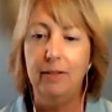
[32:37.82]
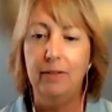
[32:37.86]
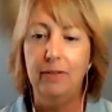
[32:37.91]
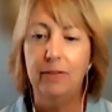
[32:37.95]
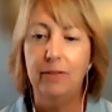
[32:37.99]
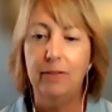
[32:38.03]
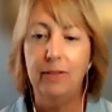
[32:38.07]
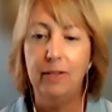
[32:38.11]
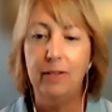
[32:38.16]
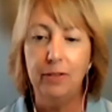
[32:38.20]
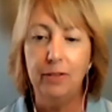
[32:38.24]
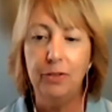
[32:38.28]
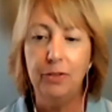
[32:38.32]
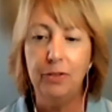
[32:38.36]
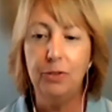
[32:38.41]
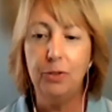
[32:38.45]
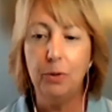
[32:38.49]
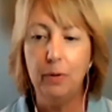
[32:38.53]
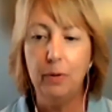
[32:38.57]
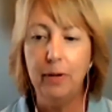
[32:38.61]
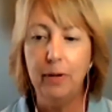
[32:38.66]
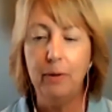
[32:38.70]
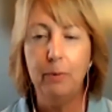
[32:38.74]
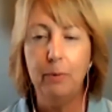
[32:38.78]
this
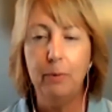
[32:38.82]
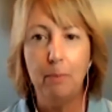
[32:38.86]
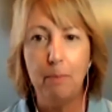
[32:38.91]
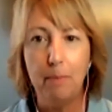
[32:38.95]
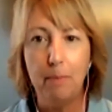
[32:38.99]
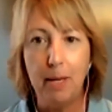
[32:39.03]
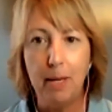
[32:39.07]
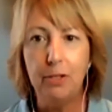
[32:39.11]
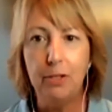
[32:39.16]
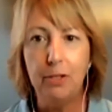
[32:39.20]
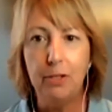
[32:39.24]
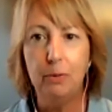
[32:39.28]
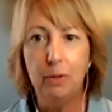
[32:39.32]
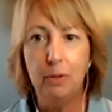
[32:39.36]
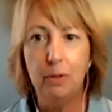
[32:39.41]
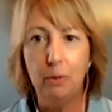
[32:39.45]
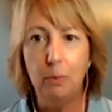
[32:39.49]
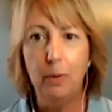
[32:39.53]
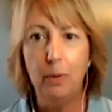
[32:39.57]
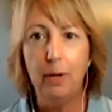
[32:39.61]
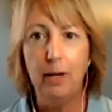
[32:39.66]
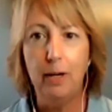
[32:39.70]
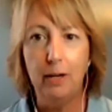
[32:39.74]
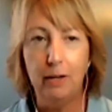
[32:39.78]
story will make you
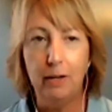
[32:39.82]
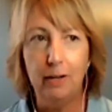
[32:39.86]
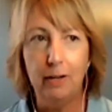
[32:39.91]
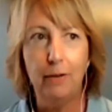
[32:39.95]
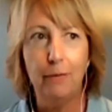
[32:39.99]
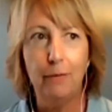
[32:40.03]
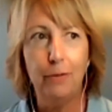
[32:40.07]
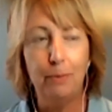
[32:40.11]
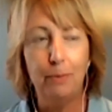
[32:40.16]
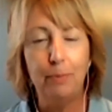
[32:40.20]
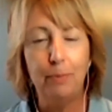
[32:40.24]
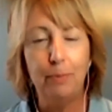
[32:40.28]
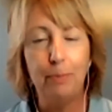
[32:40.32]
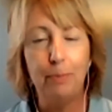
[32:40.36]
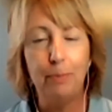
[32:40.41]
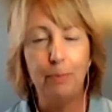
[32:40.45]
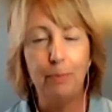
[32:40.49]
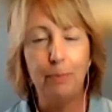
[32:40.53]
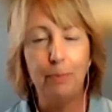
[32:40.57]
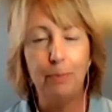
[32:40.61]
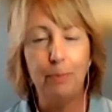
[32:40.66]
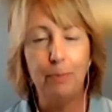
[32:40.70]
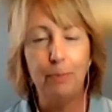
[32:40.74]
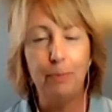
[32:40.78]
aware of the
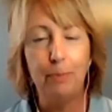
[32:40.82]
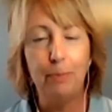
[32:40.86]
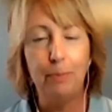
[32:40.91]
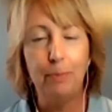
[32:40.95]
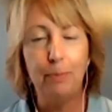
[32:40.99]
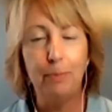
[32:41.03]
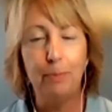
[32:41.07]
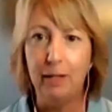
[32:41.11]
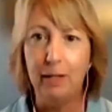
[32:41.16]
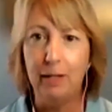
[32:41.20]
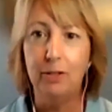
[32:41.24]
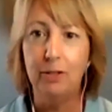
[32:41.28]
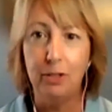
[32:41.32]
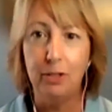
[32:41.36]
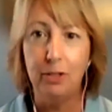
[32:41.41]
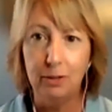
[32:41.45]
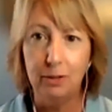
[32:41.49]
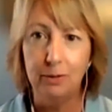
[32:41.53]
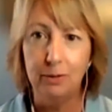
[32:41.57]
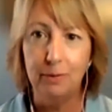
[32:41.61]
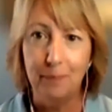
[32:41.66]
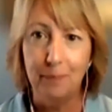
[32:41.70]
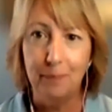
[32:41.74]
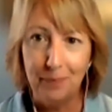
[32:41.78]
people around
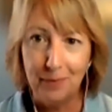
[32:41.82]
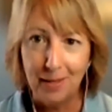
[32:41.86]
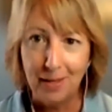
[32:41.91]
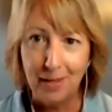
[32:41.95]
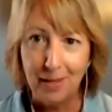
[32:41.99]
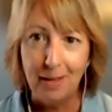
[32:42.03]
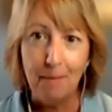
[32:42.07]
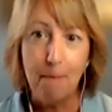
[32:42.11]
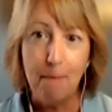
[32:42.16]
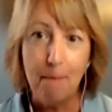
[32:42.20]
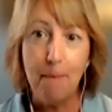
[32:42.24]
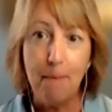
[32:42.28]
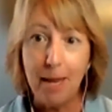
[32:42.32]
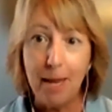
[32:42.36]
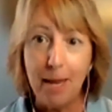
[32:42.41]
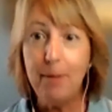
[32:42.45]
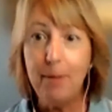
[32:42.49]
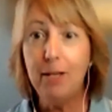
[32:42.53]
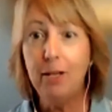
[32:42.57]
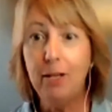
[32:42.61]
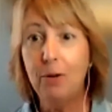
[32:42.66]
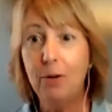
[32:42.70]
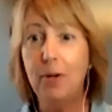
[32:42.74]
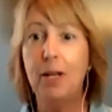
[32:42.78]
you,
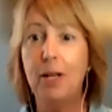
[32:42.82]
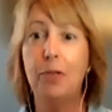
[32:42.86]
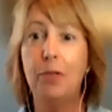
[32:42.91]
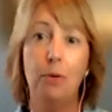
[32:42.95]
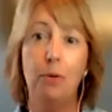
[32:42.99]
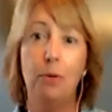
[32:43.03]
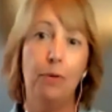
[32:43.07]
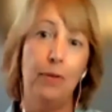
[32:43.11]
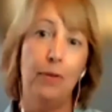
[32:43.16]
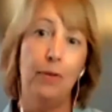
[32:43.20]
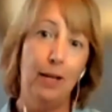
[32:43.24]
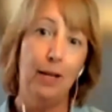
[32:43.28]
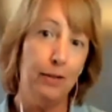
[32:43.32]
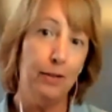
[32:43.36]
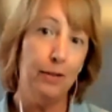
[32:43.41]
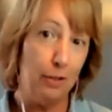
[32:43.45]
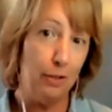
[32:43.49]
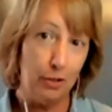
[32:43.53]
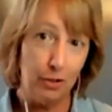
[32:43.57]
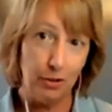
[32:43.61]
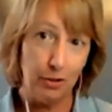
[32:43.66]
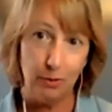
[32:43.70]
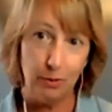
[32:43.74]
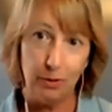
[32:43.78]
maybe going through things
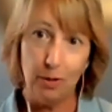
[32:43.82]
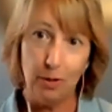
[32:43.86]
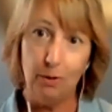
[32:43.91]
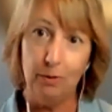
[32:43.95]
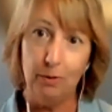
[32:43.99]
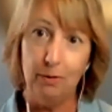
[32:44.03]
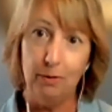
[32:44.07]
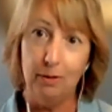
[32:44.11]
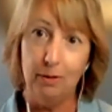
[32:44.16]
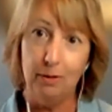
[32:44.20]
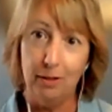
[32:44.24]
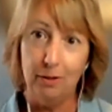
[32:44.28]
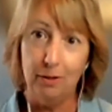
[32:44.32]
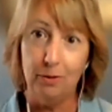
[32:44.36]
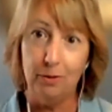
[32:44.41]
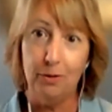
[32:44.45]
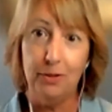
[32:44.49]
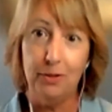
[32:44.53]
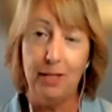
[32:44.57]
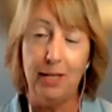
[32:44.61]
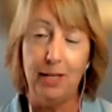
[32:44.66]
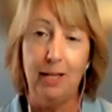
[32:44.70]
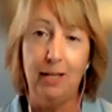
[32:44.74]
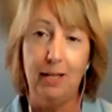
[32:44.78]
that you don't
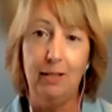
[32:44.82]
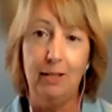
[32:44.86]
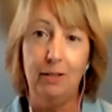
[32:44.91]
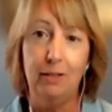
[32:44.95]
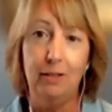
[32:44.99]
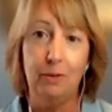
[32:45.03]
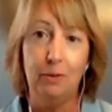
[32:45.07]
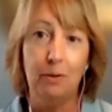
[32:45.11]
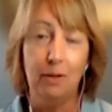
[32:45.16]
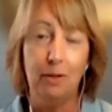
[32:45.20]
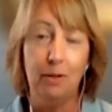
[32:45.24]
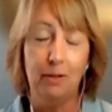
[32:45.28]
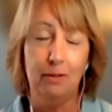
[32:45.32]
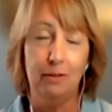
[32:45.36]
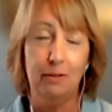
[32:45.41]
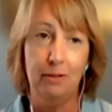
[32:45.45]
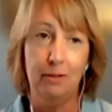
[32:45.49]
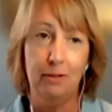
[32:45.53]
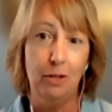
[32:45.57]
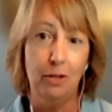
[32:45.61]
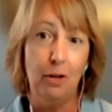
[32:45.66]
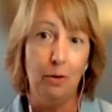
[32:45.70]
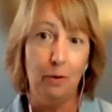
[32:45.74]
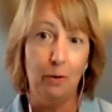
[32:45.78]
understand or
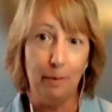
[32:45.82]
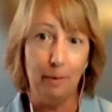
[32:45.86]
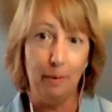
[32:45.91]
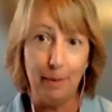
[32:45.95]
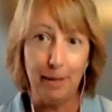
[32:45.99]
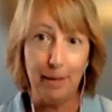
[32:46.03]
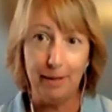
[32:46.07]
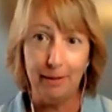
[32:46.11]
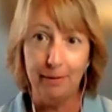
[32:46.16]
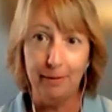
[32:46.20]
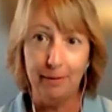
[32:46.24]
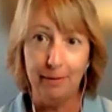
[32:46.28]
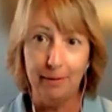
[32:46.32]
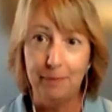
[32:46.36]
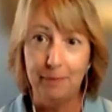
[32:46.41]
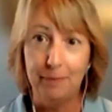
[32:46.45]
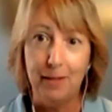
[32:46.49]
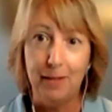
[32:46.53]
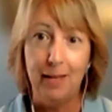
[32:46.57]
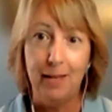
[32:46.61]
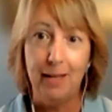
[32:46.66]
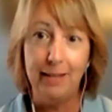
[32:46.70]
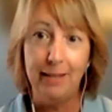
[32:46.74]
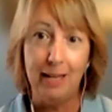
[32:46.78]
know about.
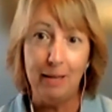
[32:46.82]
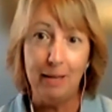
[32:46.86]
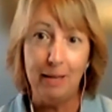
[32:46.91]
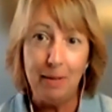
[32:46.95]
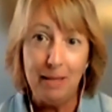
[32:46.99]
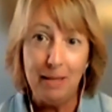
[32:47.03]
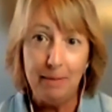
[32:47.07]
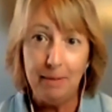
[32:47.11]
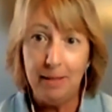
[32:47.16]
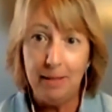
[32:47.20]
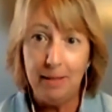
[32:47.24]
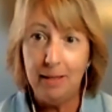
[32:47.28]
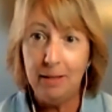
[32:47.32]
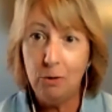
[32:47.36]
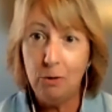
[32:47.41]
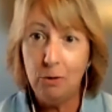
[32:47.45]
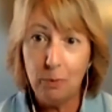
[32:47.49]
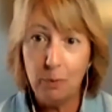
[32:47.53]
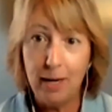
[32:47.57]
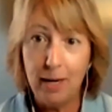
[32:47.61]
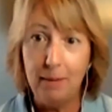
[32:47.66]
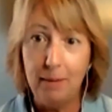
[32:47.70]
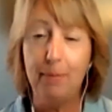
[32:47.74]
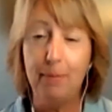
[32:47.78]
And they'd be in
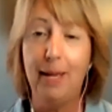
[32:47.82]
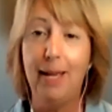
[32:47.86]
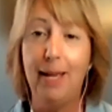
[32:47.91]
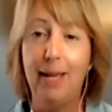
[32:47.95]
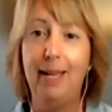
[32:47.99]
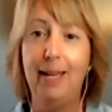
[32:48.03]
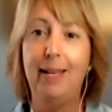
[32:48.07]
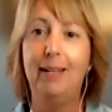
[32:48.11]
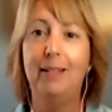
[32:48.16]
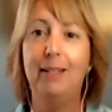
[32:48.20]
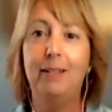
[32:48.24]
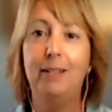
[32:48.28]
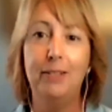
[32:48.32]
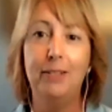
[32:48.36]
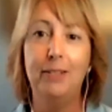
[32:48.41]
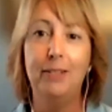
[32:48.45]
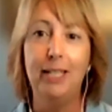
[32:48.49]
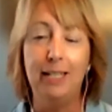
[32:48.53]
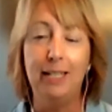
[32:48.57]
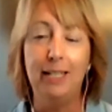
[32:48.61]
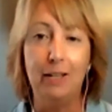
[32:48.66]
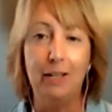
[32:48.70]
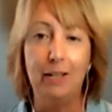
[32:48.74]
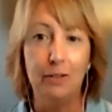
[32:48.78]
great pain
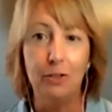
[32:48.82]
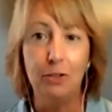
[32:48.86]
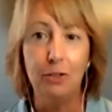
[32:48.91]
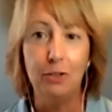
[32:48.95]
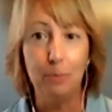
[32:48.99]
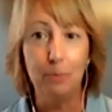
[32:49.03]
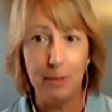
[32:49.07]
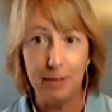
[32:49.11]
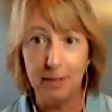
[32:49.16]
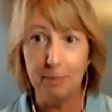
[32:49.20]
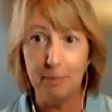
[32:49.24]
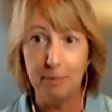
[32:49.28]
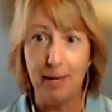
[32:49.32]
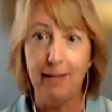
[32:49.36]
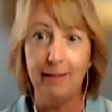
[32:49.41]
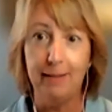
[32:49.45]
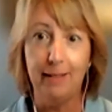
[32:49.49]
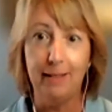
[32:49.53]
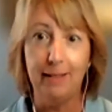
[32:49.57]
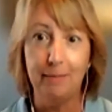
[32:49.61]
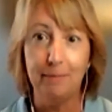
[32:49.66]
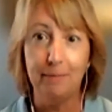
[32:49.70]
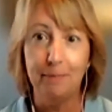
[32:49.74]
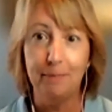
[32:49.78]
sitting next to you, but
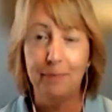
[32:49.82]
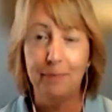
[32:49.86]
smiling.